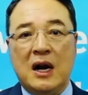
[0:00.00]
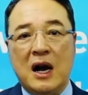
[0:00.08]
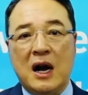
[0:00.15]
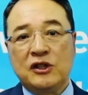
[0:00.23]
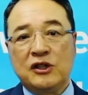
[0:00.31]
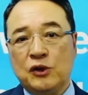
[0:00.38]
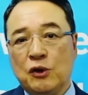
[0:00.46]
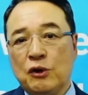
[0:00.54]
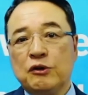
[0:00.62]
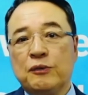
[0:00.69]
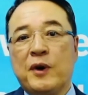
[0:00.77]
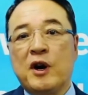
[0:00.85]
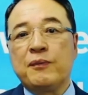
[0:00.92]
I show
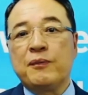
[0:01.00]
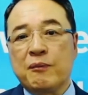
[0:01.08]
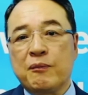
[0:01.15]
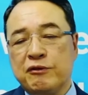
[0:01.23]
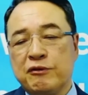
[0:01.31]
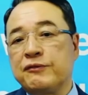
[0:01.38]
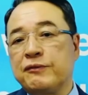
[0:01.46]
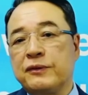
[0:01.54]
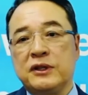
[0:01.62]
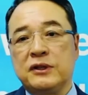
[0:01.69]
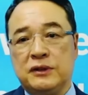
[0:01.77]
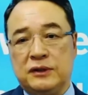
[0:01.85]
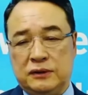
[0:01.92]
you perfect proof for
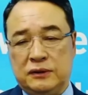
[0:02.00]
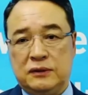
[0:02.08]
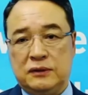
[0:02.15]
you.